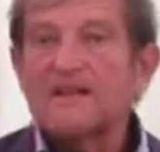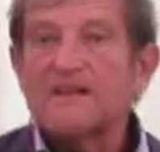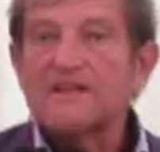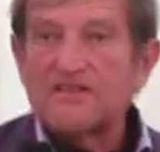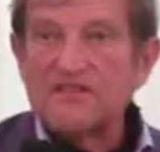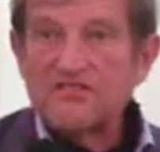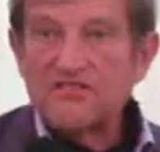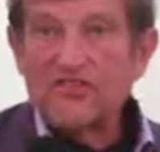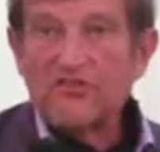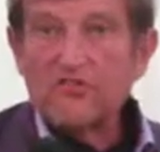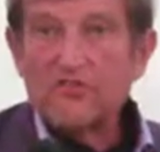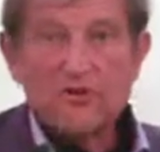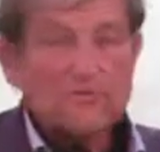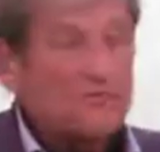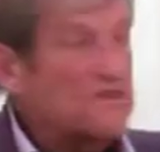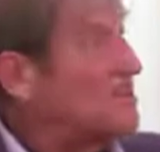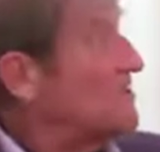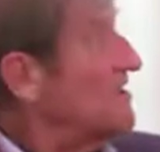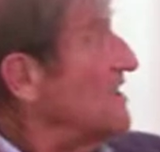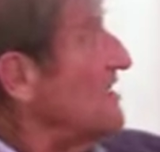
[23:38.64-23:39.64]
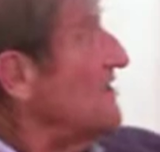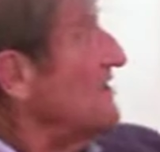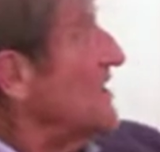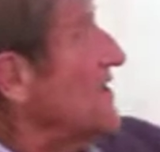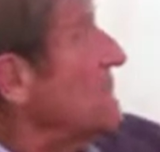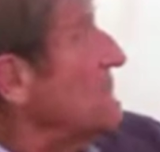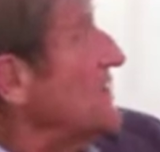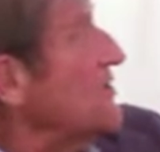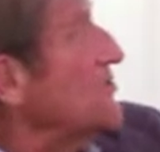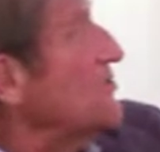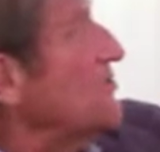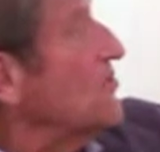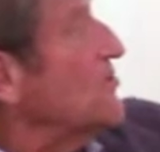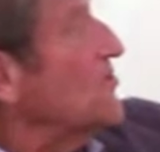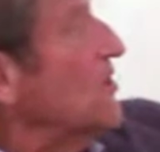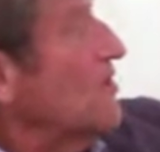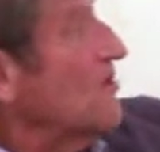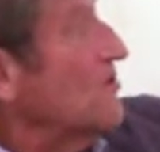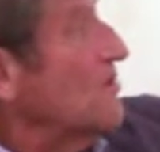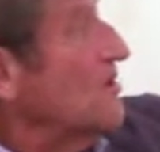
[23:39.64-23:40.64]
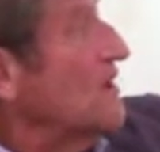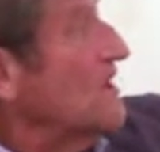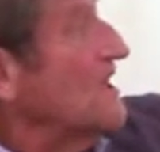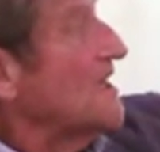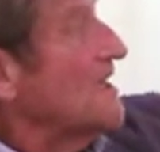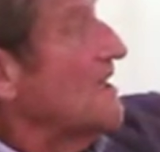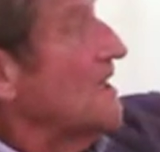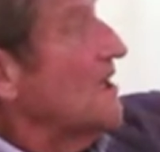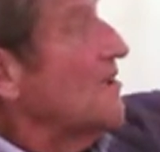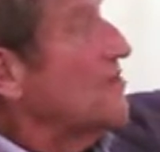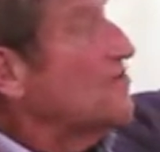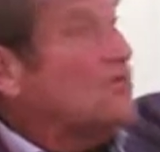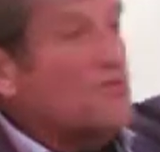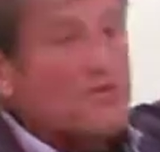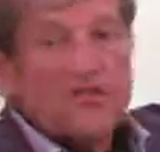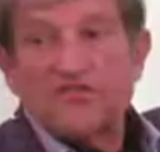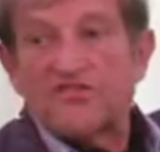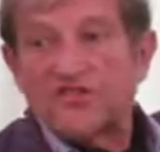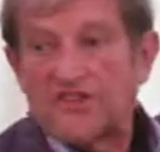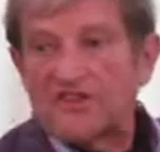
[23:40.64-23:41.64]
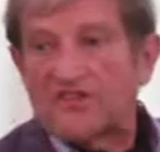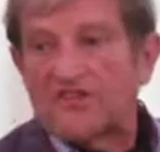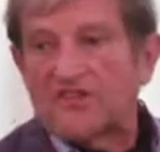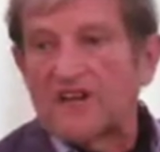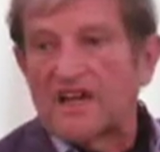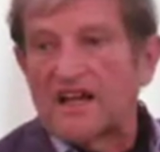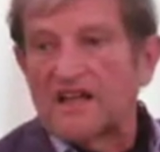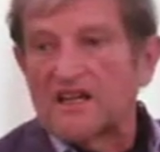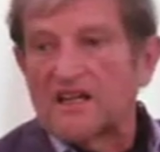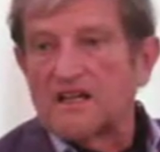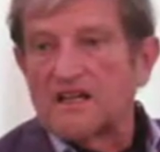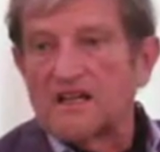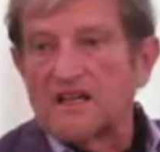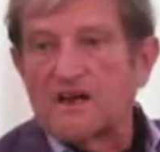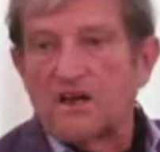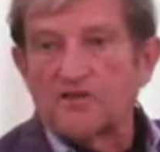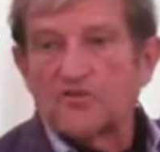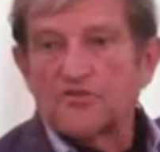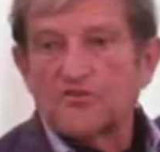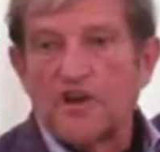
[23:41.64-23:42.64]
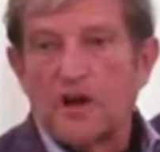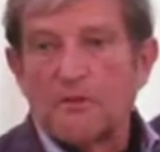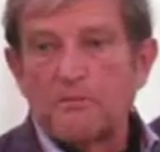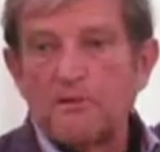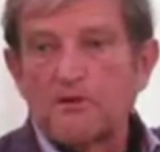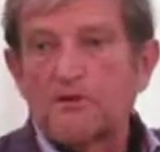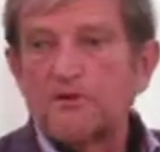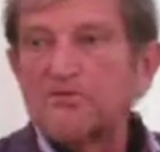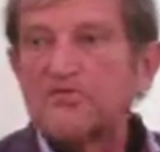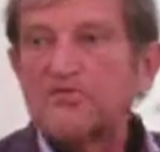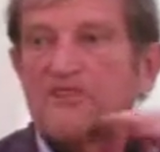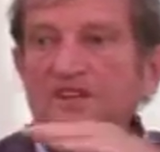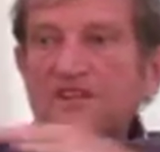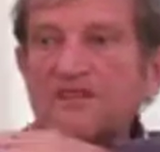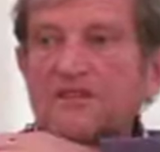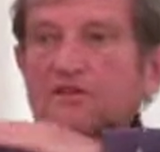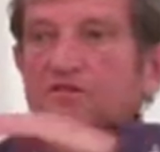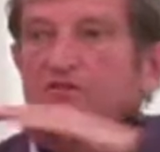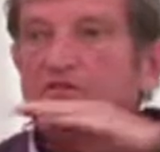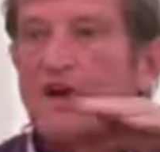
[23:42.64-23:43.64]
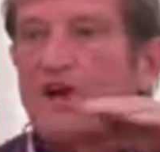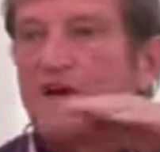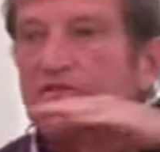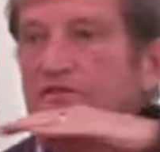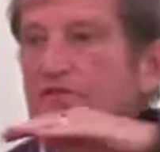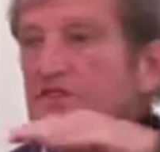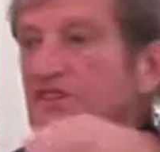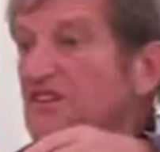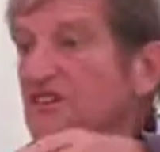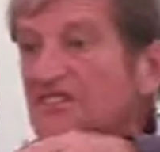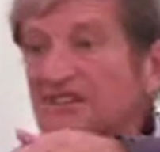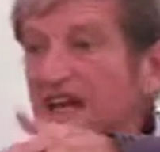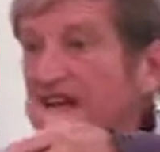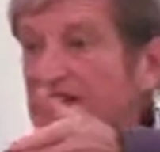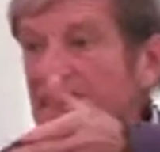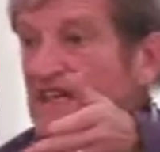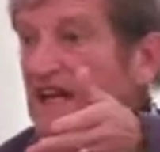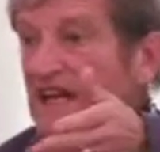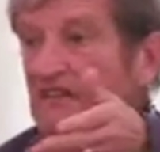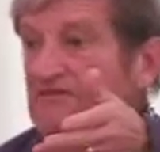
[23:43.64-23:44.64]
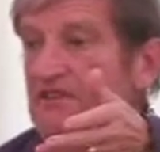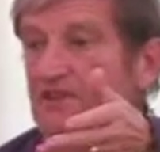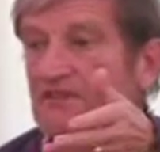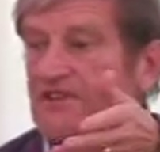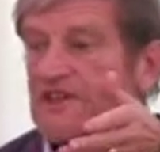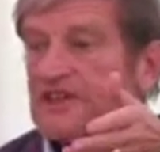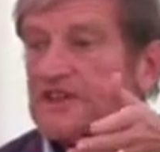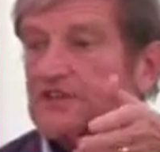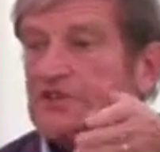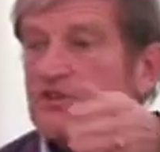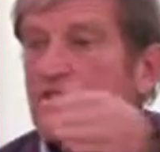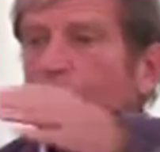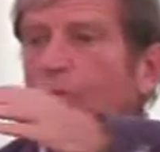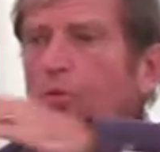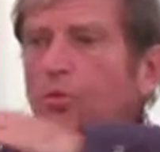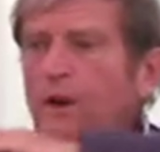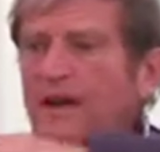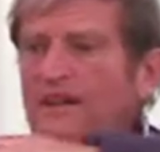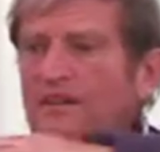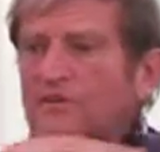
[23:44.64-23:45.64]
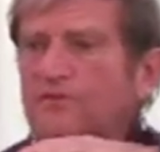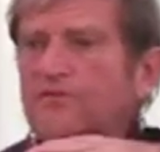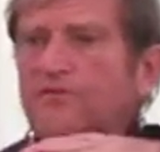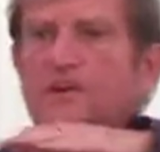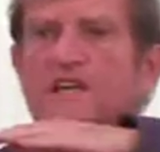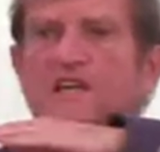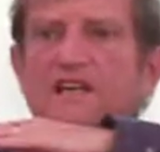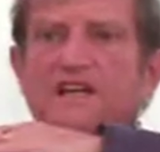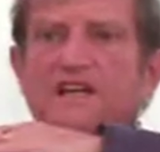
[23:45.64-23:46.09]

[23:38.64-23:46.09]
This is what we did, and when you go to the citadel on top, you see the surface, it's like in every village, wonderfully